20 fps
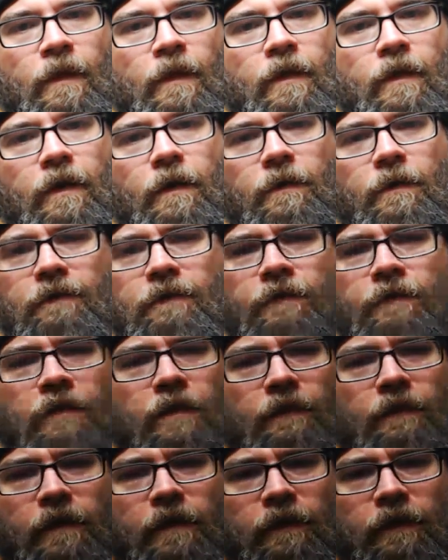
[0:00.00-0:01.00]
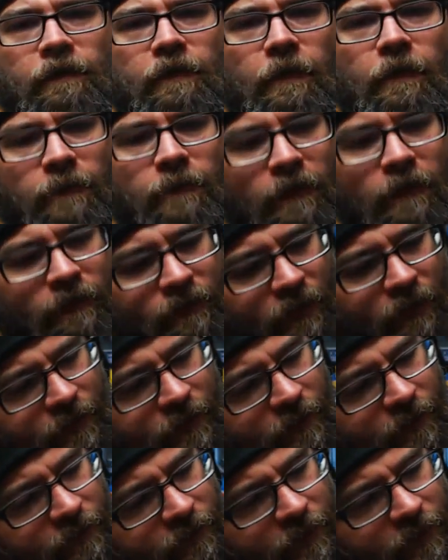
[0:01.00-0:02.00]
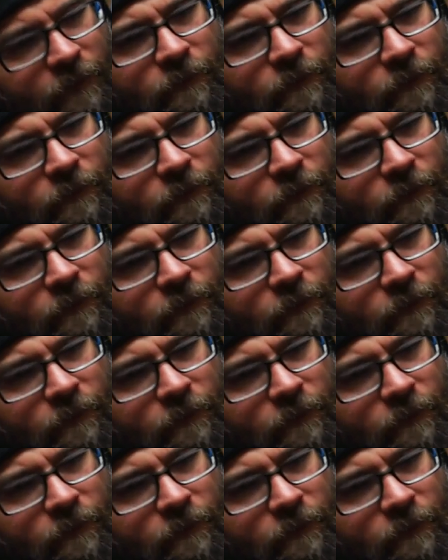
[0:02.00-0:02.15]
I don't even know if they sell books like this